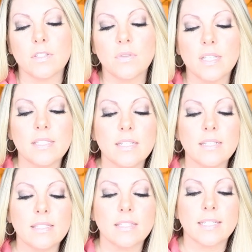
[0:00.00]
So this
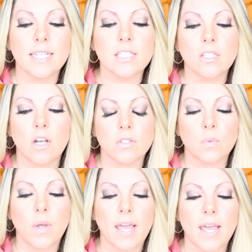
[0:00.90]
is Kids
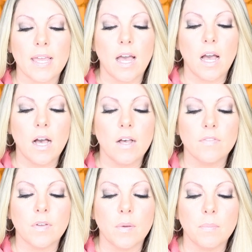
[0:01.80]
way
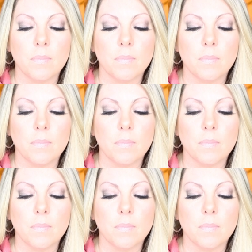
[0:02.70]
of, I